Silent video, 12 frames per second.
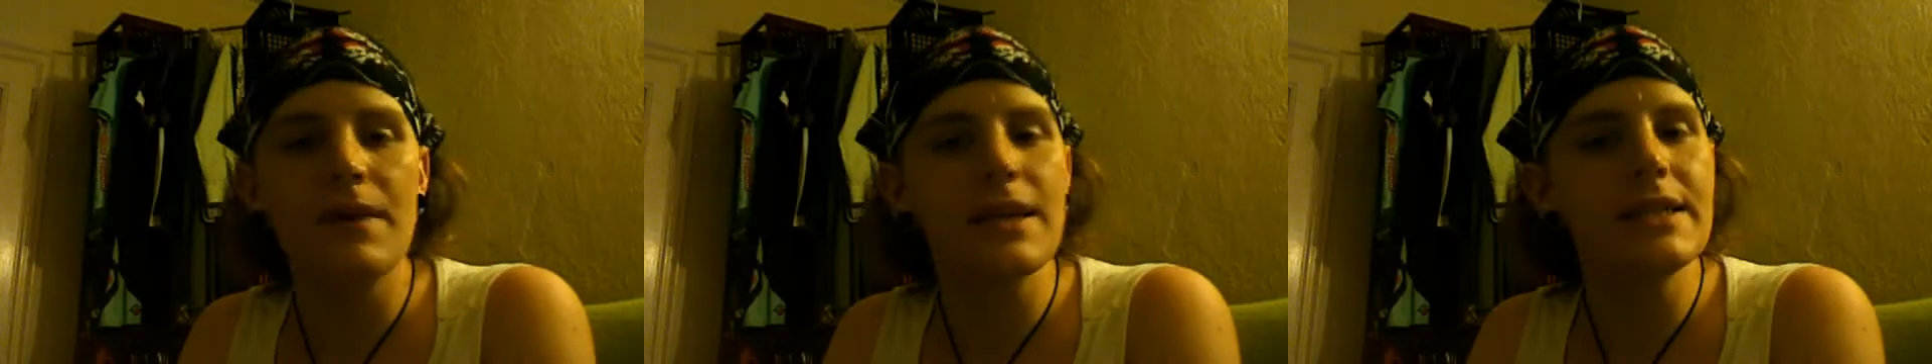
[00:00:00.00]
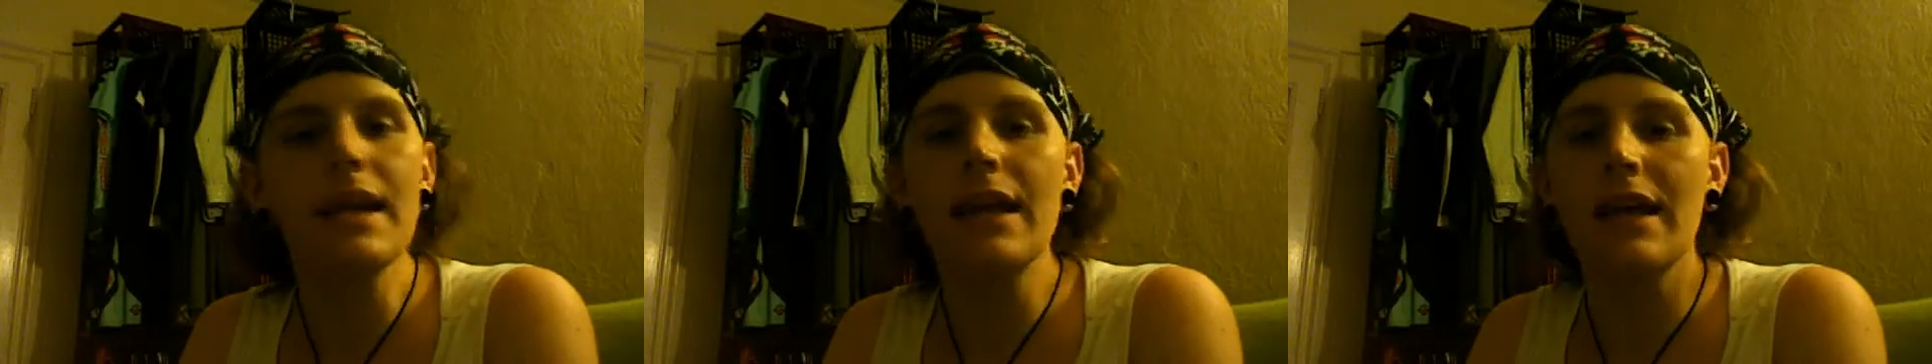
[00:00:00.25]

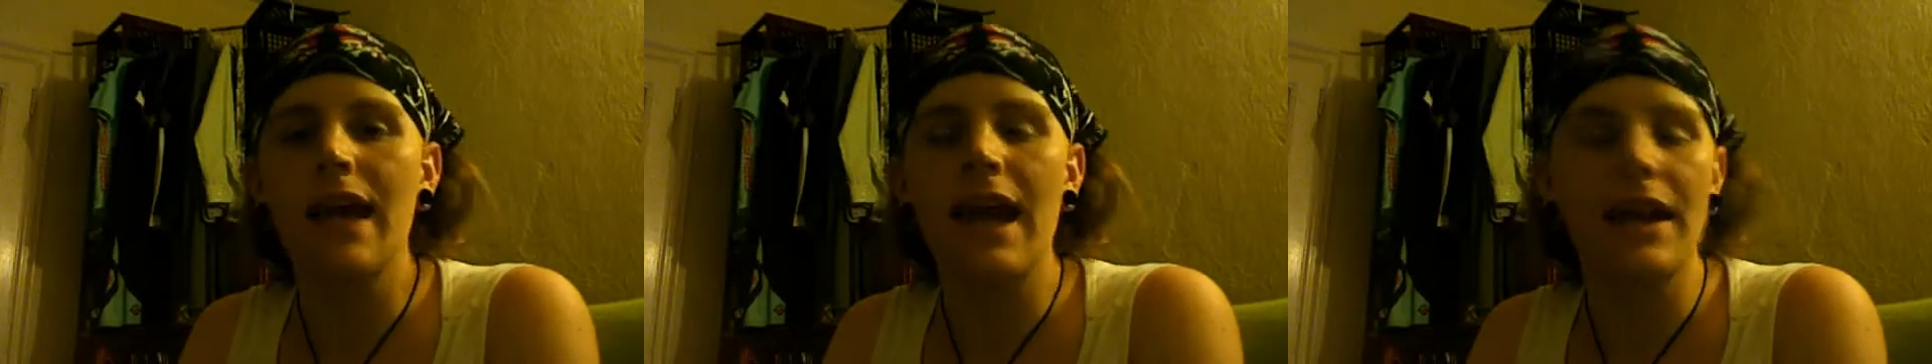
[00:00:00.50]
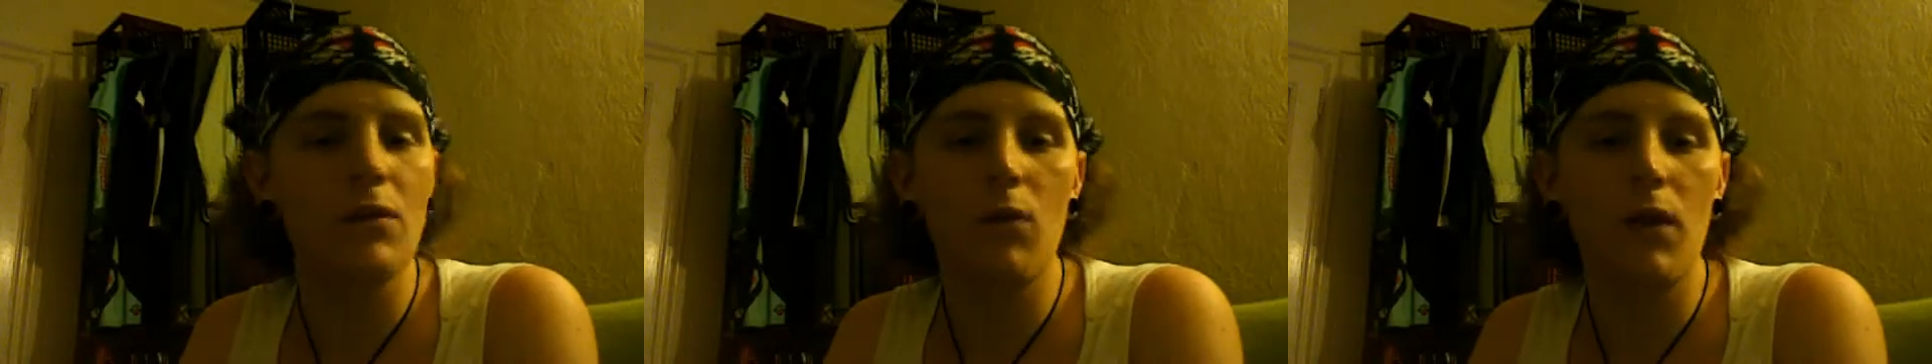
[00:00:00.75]
not
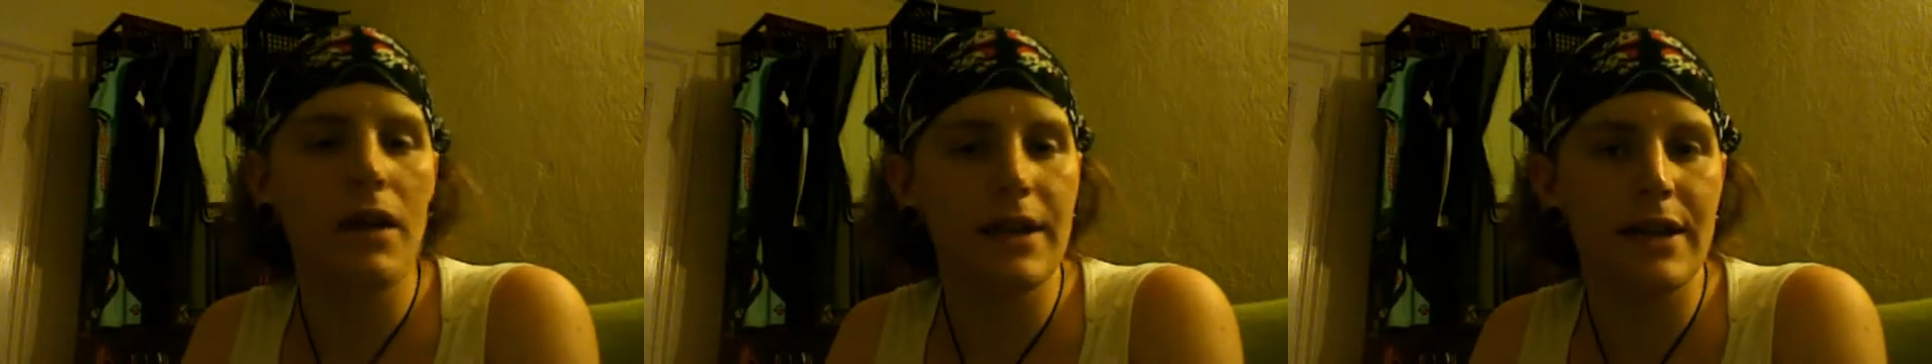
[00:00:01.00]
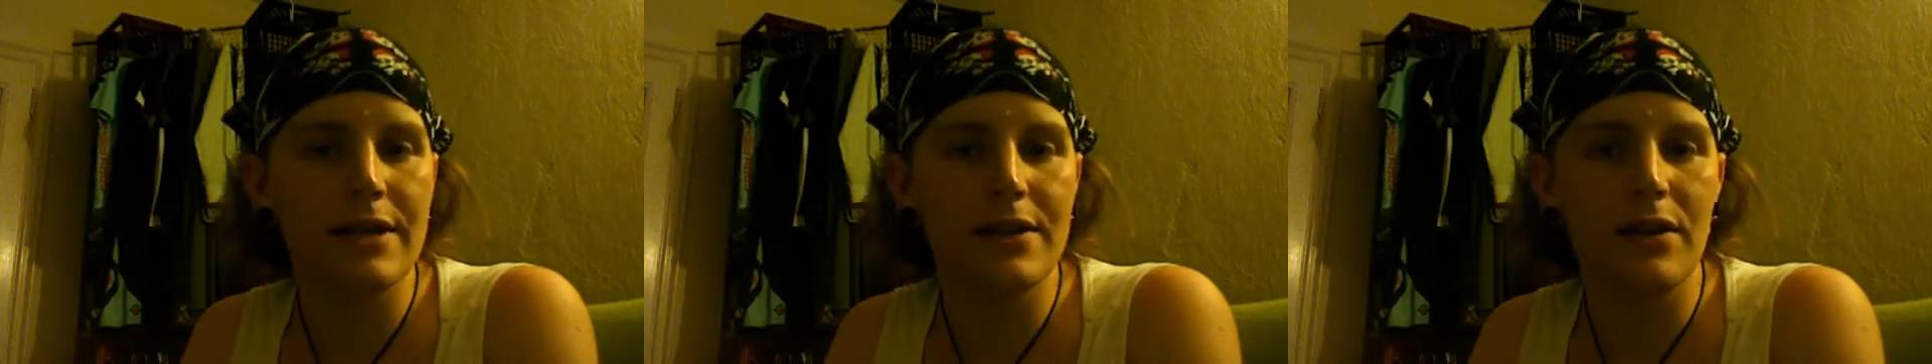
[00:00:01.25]
anyone
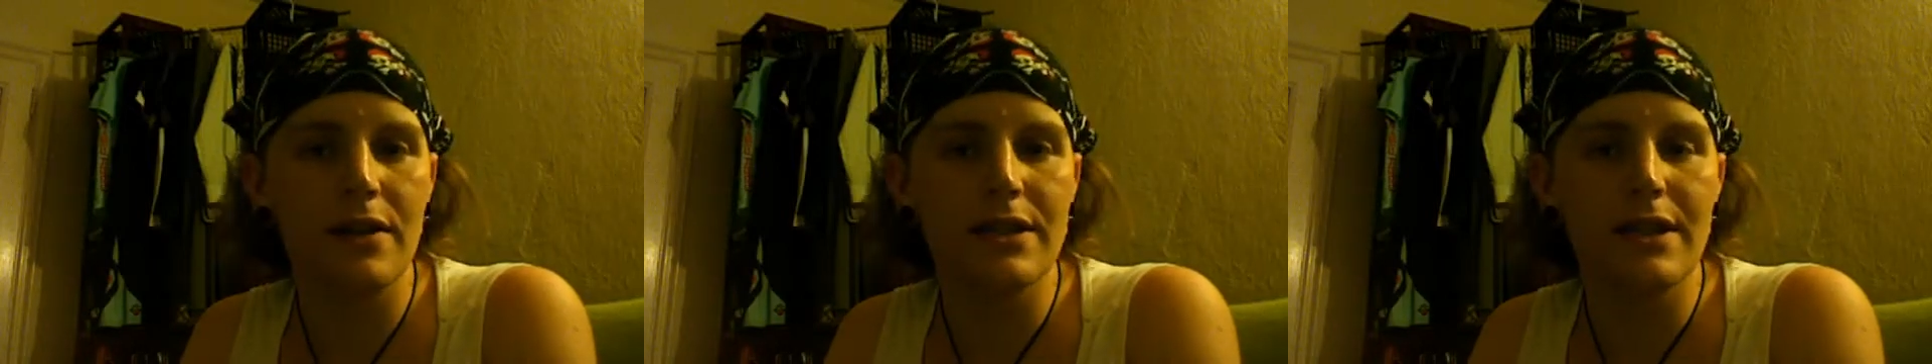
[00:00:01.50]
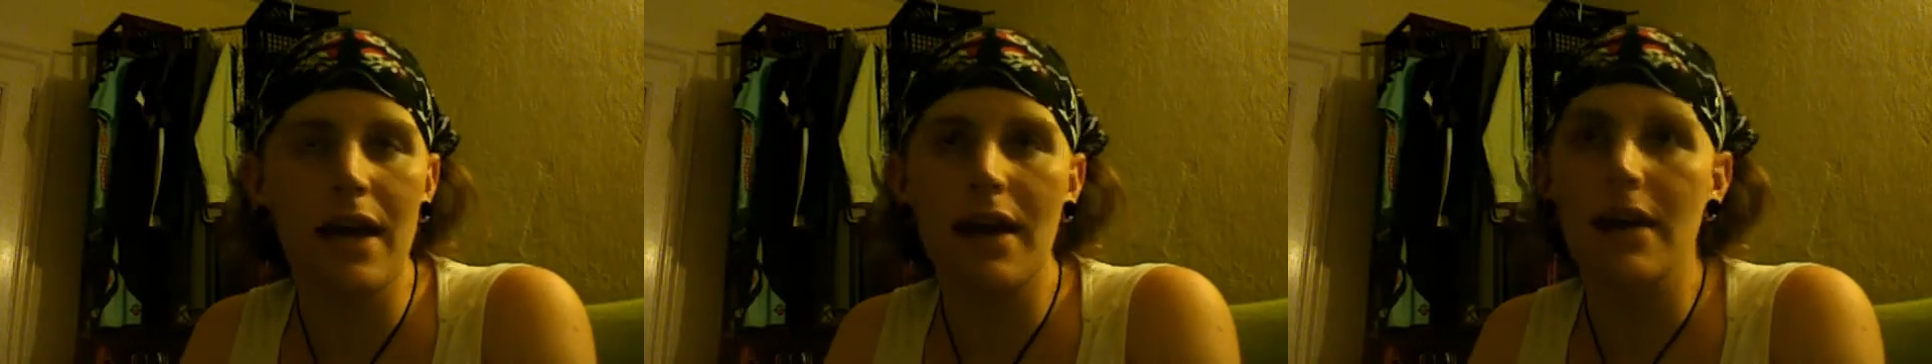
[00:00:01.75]
is going to
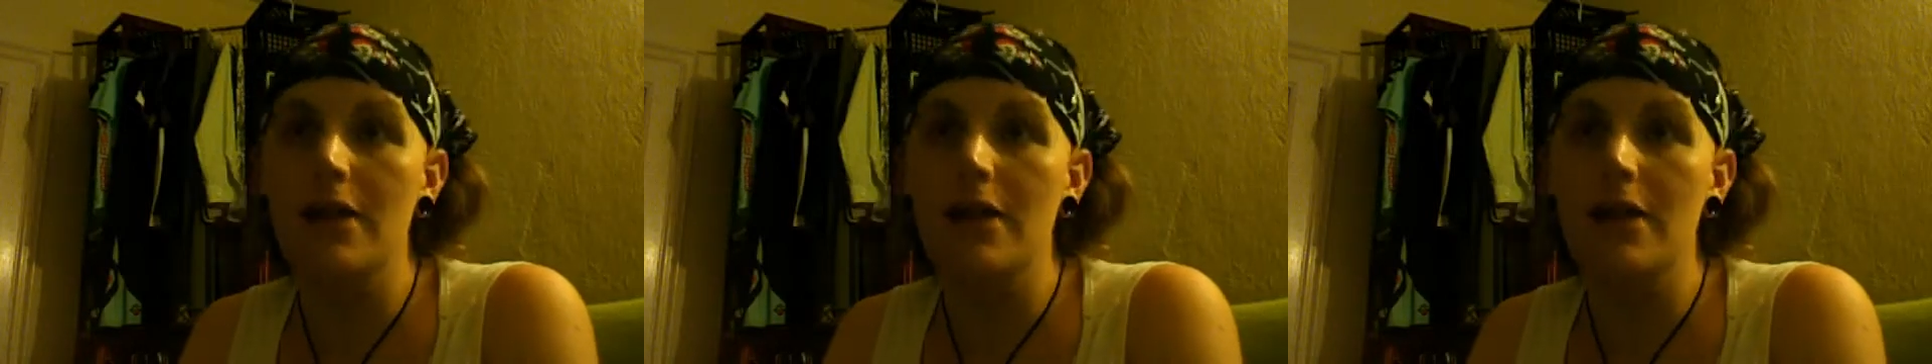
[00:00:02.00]
say,